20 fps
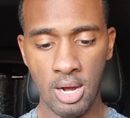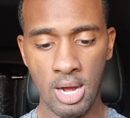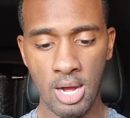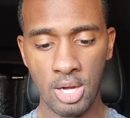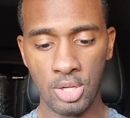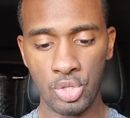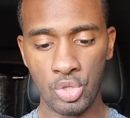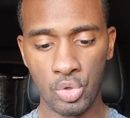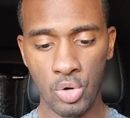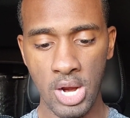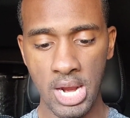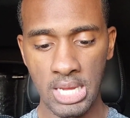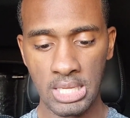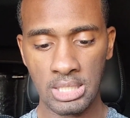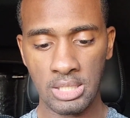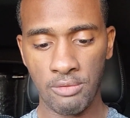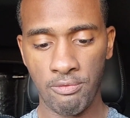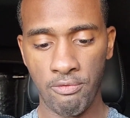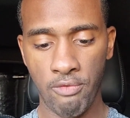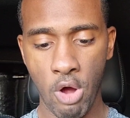
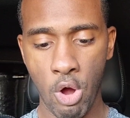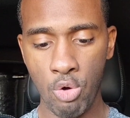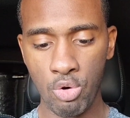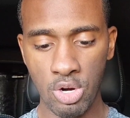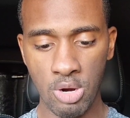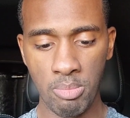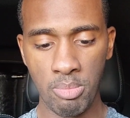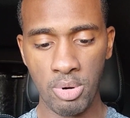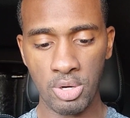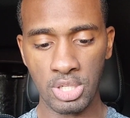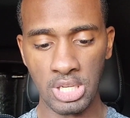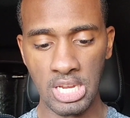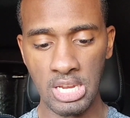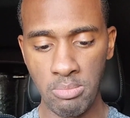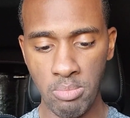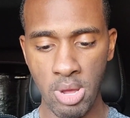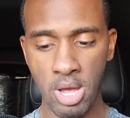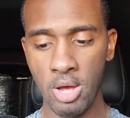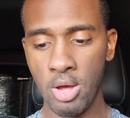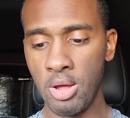address, phone numbers,
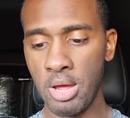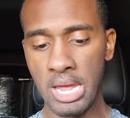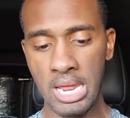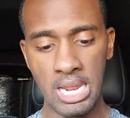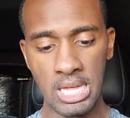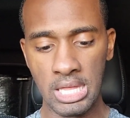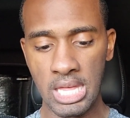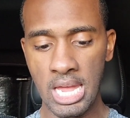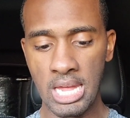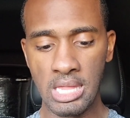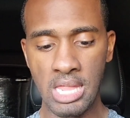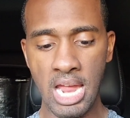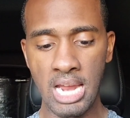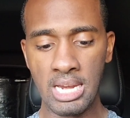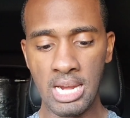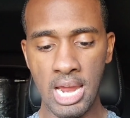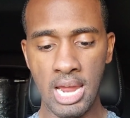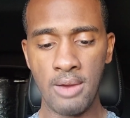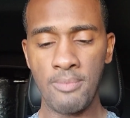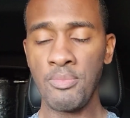email, anything
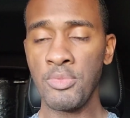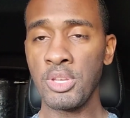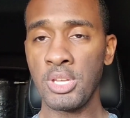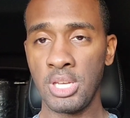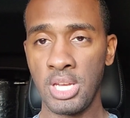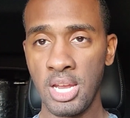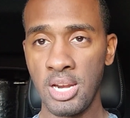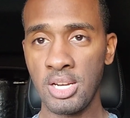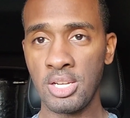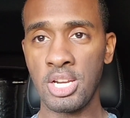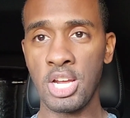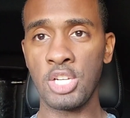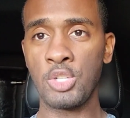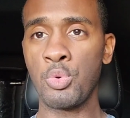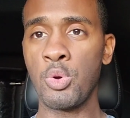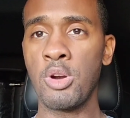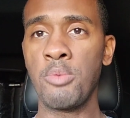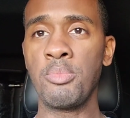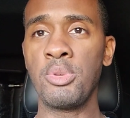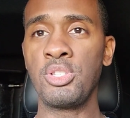like that. Get in
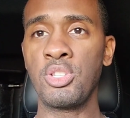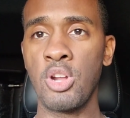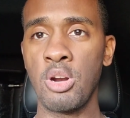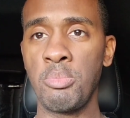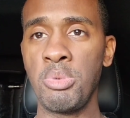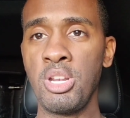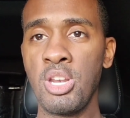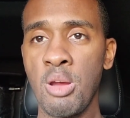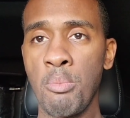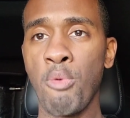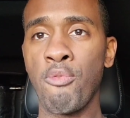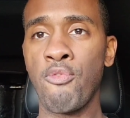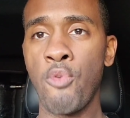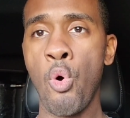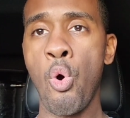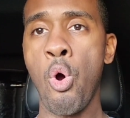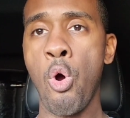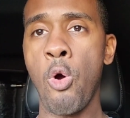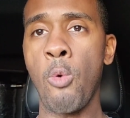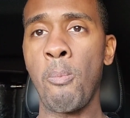touch with him. He's going to be
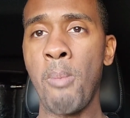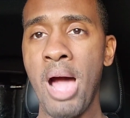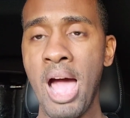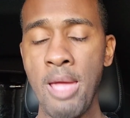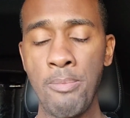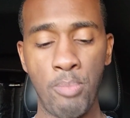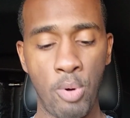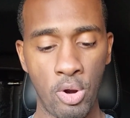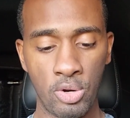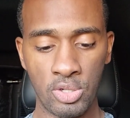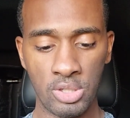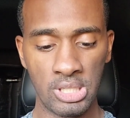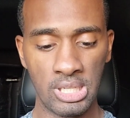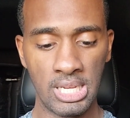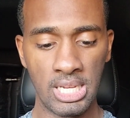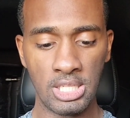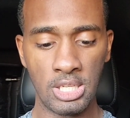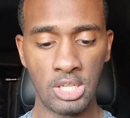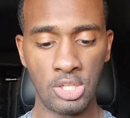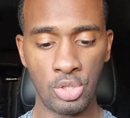#4 on my personal
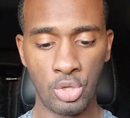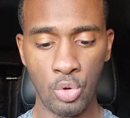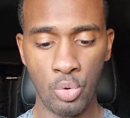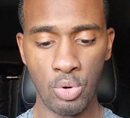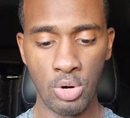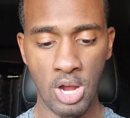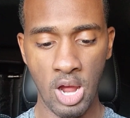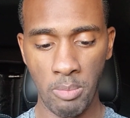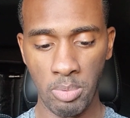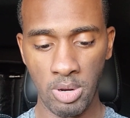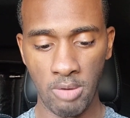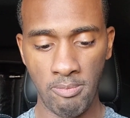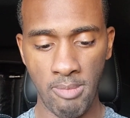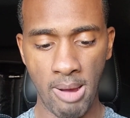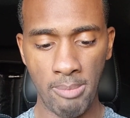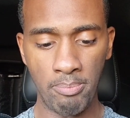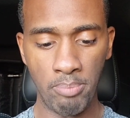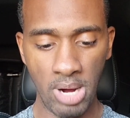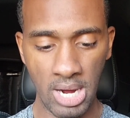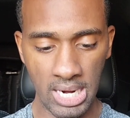list. He's tuned a couple of
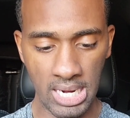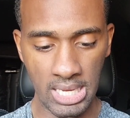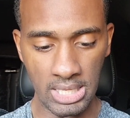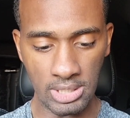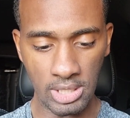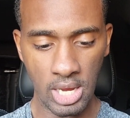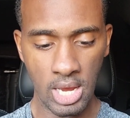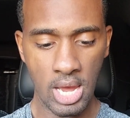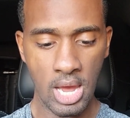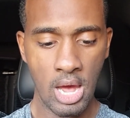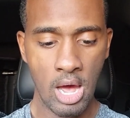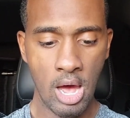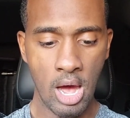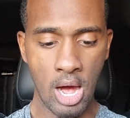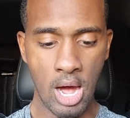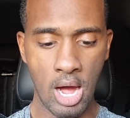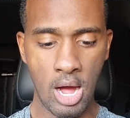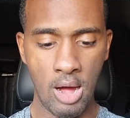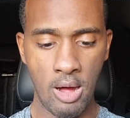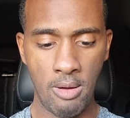my buddies.
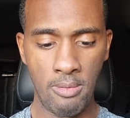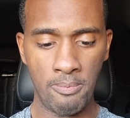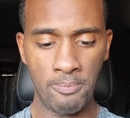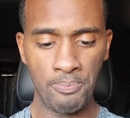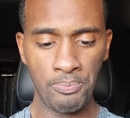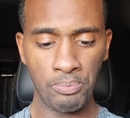I